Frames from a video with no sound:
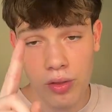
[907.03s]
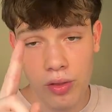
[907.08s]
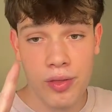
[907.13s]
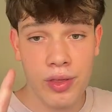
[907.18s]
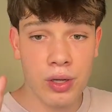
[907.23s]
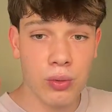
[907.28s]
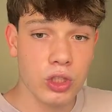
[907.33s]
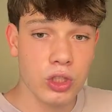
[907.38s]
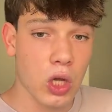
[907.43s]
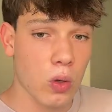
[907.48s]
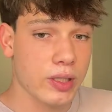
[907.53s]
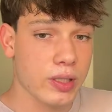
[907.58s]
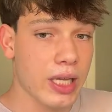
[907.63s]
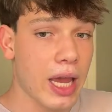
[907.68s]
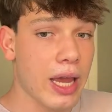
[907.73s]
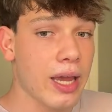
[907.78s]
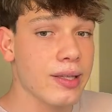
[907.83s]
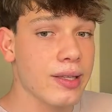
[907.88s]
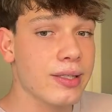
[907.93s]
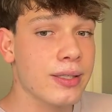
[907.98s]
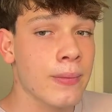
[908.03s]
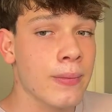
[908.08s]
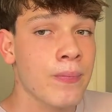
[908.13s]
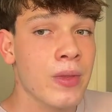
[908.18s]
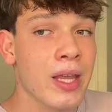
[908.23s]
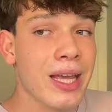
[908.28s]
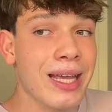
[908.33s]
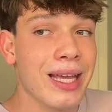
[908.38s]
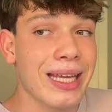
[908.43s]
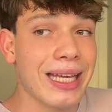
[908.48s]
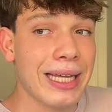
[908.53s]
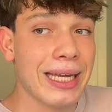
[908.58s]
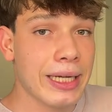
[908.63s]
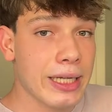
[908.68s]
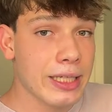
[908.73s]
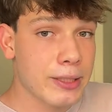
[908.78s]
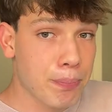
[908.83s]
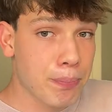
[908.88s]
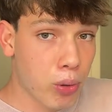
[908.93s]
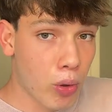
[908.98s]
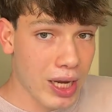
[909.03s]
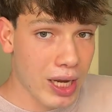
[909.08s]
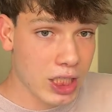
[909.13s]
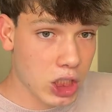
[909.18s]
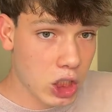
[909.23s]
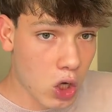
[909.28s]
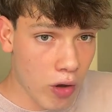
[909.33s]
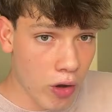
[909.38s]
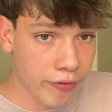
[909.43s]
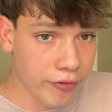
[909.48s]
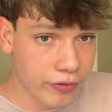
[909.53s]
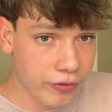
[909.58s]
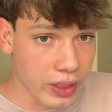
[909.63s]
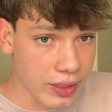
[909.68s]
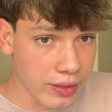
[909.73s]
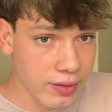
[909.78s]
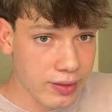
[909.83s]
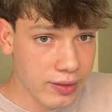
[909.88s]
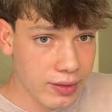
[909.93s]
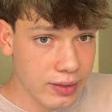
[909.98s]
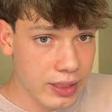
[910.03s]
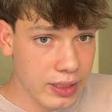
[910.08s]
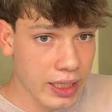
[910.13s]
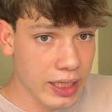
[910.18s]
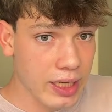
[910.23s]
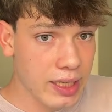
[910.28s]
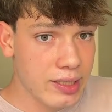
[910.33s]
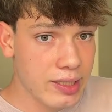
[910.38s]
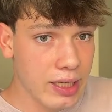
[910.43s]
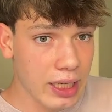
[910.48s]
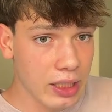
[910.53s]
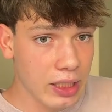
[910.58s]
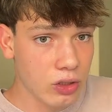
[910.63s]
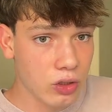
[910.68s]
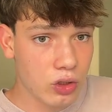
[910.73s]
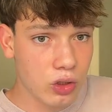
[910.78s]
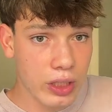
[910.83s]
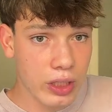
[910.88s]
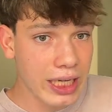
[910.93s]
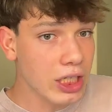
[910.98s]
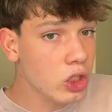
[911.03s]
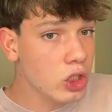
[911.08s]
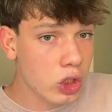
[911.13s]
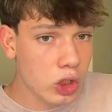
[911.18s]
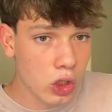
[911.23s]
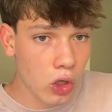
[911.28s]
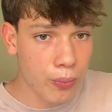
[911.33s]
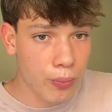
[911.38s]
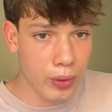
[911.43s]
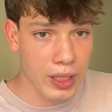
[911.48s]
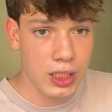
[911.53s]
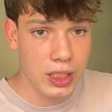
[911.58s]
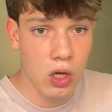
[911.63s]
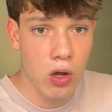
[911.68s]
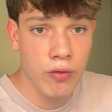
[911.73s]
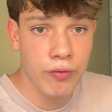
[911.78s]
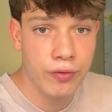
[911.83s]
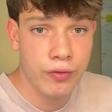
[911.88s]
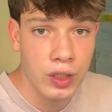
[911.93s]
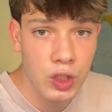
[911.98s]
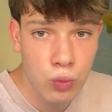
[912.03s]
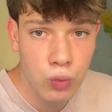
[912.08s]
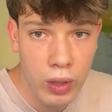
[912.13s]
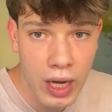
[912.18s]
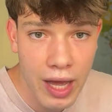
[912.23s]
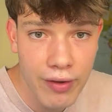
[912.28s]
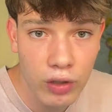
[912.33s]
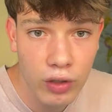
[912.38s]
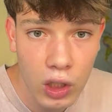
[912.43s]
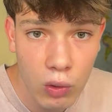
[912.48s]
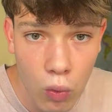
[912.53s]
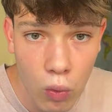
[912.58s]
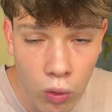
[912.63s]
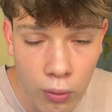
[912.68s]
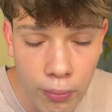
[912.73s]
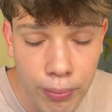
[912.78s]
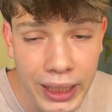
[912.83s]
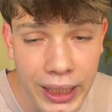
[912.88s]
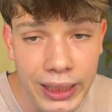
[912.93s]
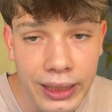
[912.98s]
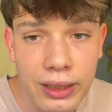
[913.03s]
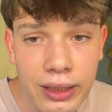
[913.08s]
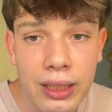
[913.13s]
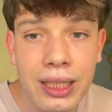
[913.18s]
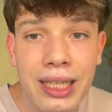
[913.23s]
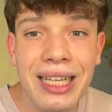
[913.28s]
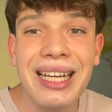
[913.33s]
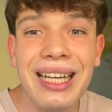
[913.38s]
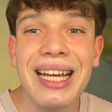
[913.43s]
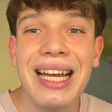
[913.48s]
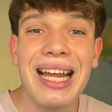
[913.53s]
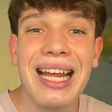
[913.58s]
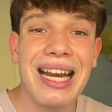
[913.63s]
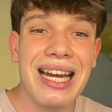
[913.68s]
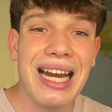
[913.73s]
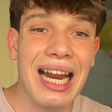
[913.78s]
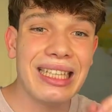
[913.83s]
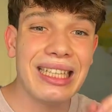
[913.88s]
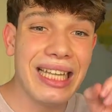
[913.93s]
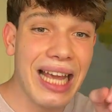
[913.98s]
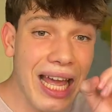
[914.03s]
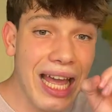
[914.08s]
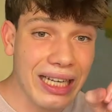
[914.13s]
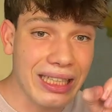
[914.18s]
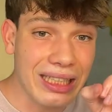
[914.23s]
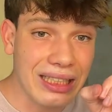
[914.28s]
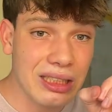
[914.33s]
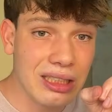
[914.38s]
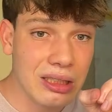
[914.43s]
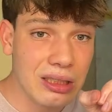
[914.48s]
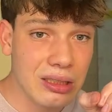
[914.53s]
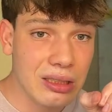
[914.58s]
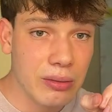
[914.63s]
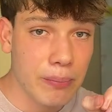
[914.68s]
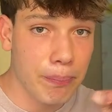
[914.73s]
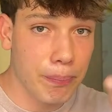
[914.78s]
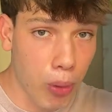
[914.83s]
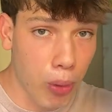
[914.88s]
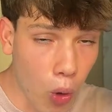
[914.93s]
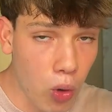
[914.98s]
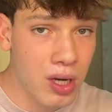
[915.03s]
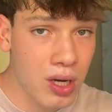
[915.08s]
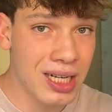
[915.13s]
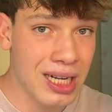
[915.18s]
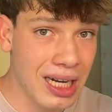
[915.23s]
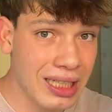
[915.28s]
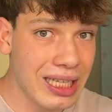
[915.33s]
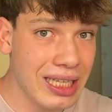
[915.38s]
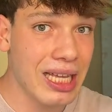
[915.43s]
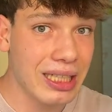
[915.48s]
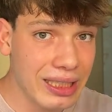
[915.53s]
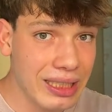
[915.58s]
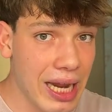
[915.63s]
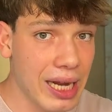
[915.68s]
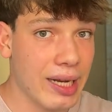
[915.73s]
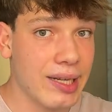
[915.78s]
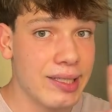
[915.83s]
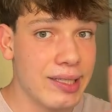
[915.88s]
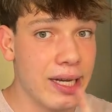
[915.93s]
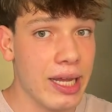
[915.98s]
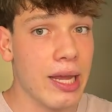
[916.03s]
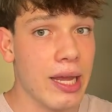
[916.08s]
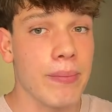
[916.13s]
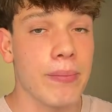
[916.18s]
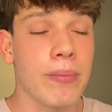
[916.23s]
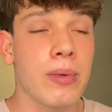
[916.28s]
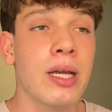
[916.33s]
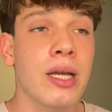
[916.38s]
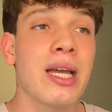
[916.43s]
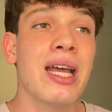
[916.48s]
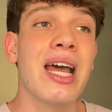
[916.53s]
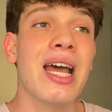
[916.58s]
thing which I'll say is, in his press conference, in his intro press conference, whenever it will be, put Ranieri next to him.